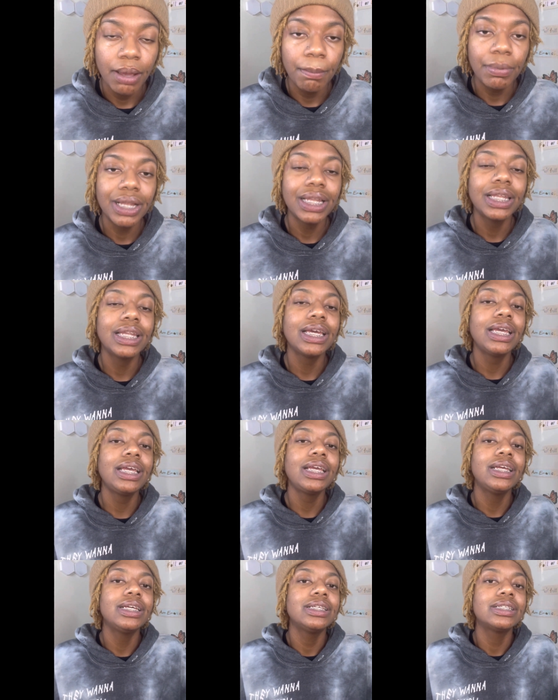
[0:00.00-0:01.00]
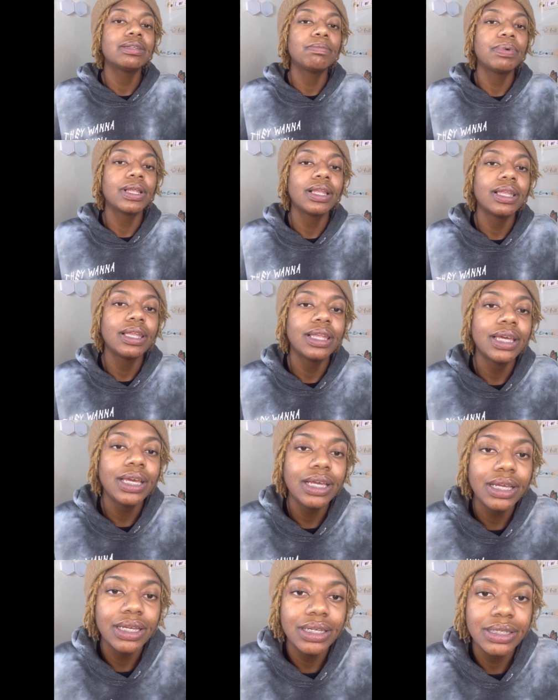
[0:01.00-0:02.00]
Please,
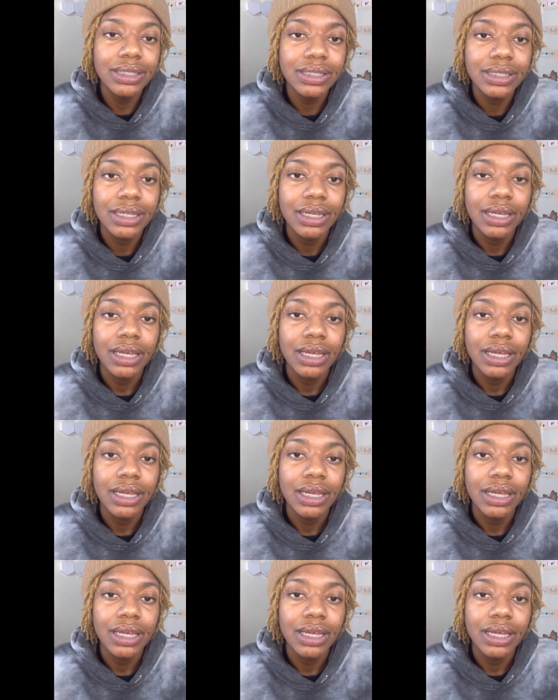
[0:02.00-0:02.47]
please